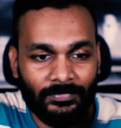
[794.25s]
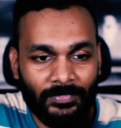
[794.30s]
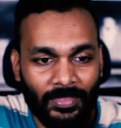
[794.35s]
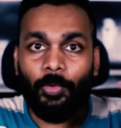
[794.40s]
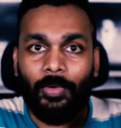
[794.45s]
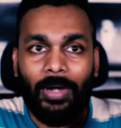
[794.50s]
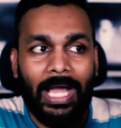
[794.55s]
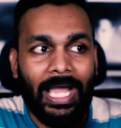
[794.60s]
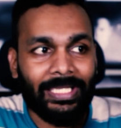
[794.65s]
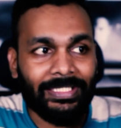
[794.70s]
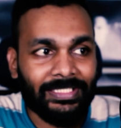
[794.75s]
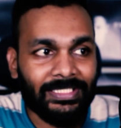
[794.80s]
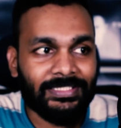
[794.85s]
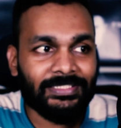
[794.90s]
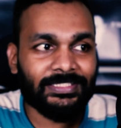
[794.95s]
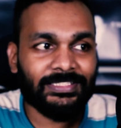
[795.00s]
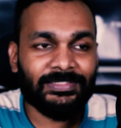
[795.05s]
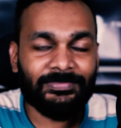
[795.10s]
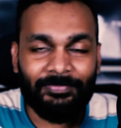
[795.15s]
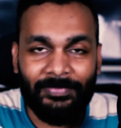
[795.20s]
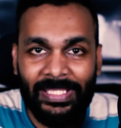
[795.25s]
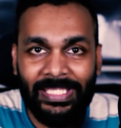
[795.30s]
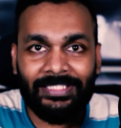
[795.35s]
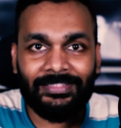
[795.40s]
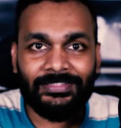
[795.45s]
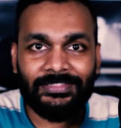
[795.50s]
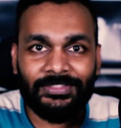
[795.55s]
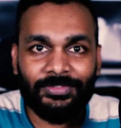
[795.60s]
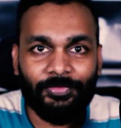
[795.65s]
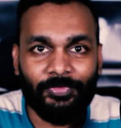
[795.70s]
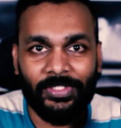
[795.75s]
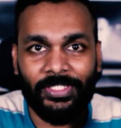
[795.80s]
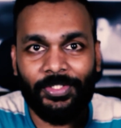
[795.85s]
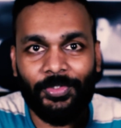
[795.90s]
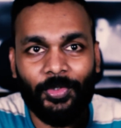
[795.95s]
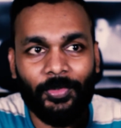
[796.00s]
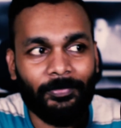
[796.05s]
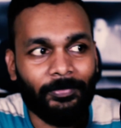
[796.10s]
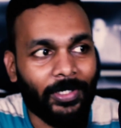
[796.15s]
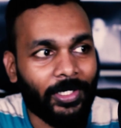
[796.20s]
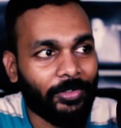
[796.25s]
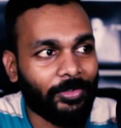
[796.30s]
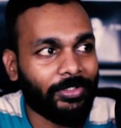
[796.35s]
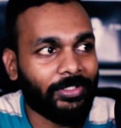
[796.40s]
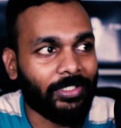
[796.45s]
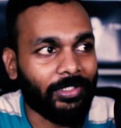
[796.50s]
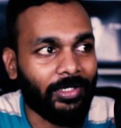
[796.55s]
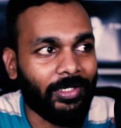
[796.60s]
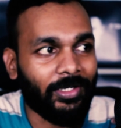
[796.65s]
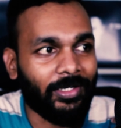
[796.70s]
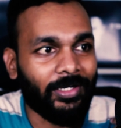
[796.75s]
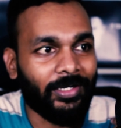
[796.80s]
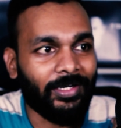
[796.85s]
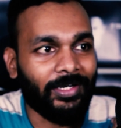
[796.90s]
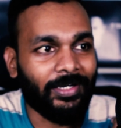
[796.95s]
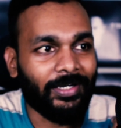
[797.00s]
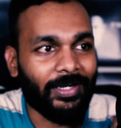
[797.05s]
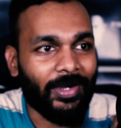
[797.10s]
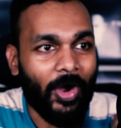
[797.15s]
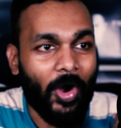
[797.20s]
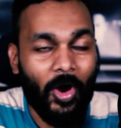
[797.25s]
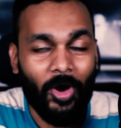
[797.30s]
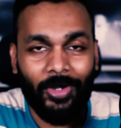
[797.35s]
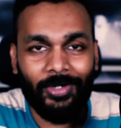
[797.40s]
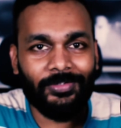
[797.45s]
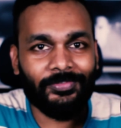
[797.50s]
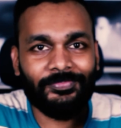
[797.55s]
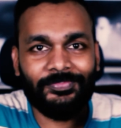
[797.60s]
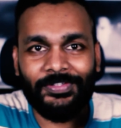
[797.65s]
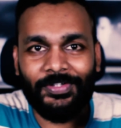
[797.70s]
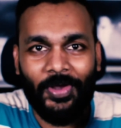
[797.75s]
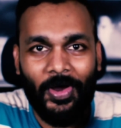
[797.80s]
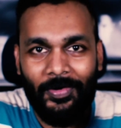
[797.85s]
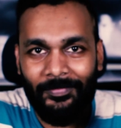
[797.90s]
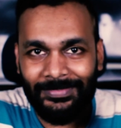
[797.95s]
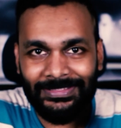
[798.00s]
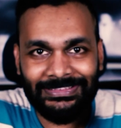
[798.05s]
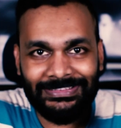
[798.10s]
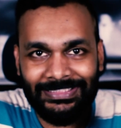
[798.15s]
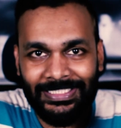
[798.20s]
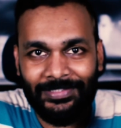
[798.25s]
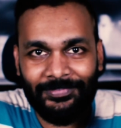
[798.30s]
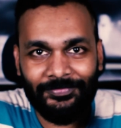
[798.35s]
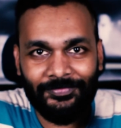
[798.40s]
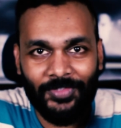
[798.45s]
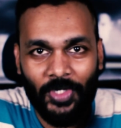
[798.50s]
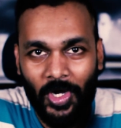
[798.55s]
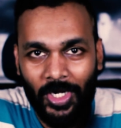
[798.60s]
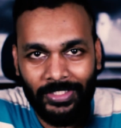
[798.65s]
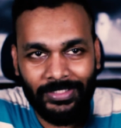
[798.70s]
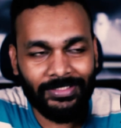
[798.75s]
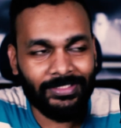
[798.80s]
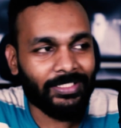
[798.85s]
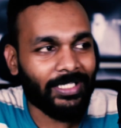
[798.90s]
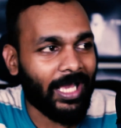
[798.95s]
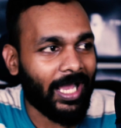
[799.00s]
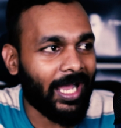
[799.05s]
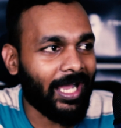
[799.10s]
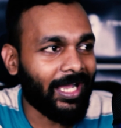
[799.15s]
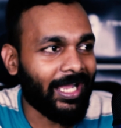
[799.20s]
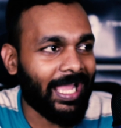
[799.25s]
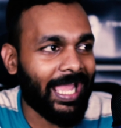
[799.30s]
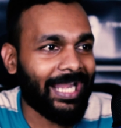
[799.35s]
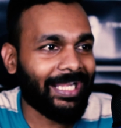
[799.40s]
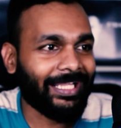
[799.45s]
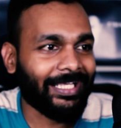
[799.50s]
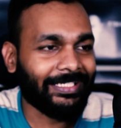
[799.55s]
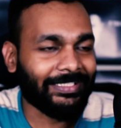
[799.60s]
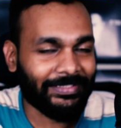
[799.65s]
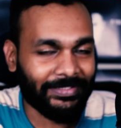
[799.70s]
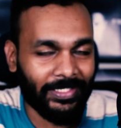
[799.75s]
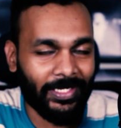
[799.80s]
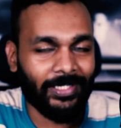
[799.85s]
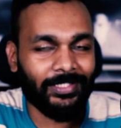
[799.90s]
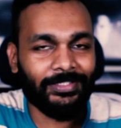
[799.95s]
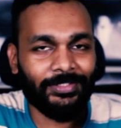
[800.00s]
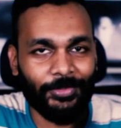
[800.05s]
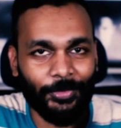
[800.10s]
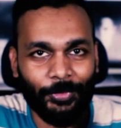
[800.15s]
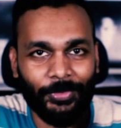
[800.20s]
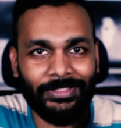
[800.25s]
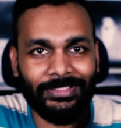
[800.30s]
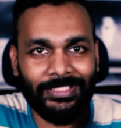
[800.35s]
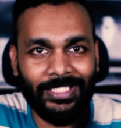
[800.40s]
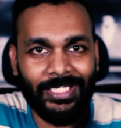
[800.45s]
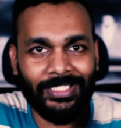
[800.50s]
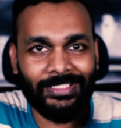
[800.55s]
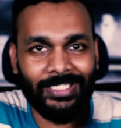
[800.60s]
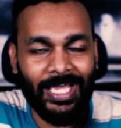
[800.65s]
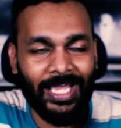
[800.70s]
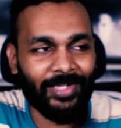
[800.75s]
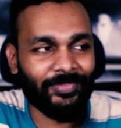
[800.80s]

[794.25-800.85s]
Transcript: Now, I can just make this video about all of the comments I've gotten, and I tried doing that.